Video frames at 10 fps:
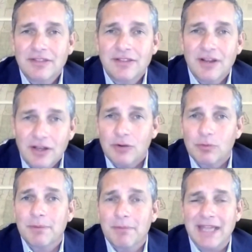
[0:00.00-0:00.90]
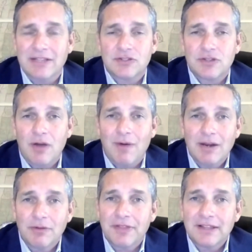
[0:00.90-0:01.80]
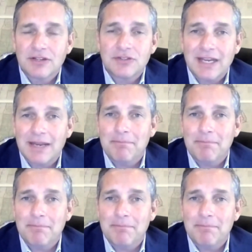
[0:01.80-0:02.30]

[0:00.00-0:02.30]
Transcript: they're going to remain so. I don't think there's any